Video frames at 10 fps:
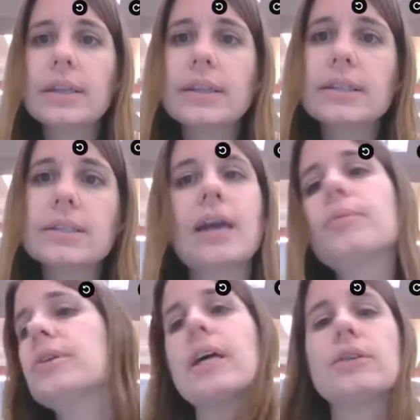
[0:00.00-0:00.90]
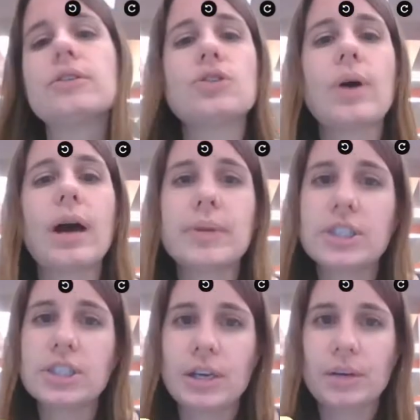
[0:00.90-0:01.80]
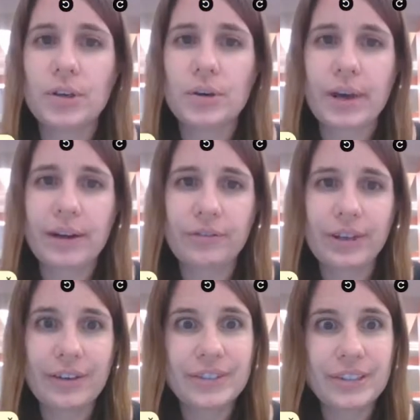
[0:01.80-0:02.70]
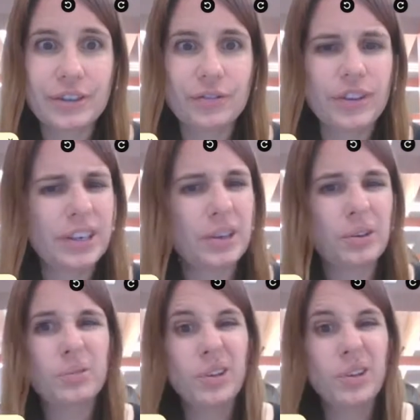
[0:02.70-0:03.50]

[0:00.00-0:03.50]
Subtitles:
This timer tells you how much time you have left in your video.